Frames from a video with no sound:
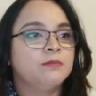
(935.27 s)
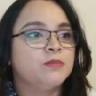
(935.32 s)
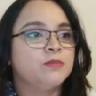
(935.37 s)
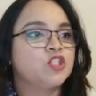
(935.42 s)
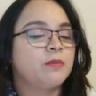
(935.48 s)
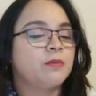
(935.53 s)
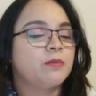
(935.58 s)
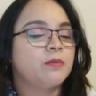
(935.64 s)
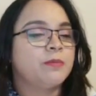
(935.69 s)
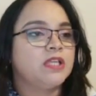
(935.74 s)

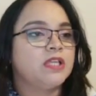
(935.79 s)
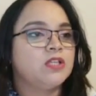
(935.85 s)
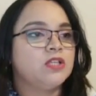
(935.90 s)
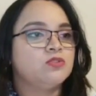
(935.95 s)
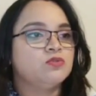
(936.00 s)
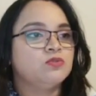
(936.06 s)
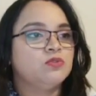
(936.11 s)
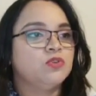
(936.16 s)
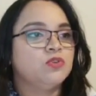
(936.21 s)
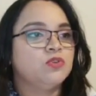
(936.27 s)
bishop
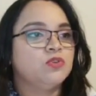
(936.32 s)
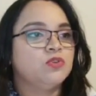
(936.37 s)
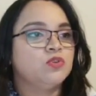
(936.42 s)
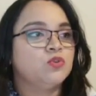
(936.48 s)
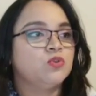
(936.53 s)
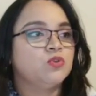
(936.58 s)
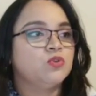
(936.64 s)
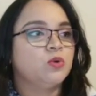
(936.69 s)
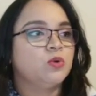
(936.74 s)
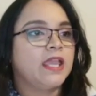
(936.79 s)
e2,
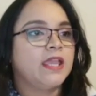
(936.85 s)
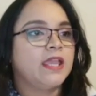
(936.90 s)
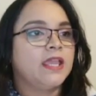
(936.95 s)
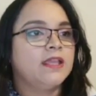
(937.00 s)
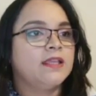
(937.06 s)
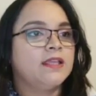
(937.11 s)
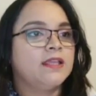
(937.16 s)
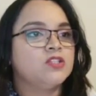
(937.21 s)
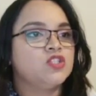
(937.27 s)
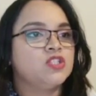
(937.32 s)
rook
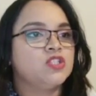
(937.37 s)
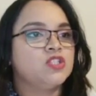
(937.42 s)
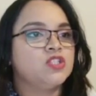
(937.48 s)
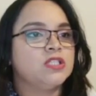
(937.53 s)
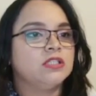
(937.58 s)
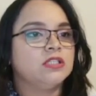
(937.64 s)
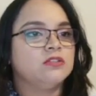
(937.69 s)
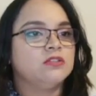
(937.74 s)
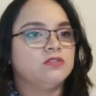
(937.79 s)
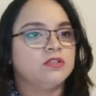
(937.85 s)
a
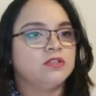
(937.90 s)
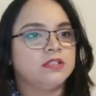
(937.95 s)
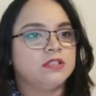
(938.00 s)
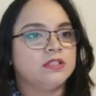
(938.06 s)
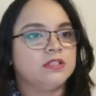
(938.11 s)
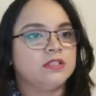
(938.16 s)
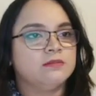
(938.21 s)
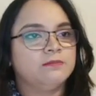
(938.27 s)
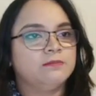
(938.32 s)
g3.